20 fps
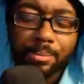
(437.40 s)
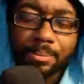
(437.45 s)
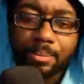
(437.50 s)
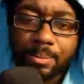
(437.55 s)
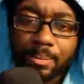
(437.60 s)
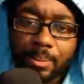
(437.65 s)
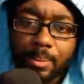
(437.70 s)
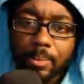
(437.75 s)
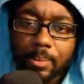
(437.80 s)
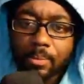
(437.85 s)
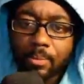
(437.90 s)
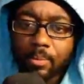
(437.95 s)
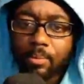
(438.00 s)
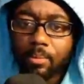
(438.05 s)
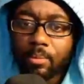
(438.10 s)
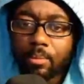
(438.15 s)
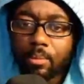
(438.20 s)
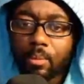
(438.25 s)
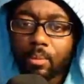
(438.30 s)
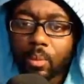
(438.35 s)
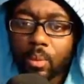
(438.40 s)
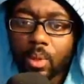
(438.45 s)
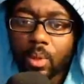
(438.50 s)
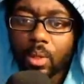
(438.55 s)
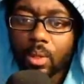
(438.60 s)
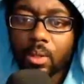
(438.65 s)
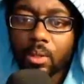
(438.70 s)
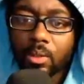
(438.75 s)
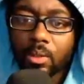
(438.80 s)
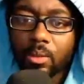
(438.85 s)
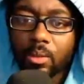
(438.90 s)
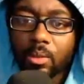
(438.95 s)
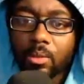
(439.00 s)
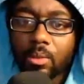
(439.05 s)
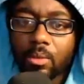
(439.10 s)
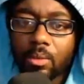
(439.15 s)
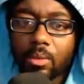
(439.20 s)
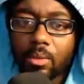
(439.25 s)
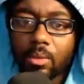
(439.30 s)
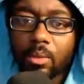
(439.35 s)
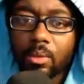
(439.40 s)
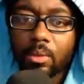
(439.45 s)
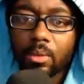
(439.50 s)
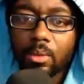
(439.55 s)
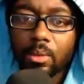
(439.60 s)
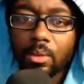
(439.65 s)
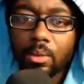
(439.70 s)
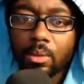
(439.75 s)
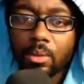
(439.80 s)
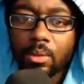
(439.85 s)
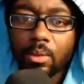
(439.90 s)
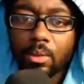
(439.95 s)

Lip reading: (silence)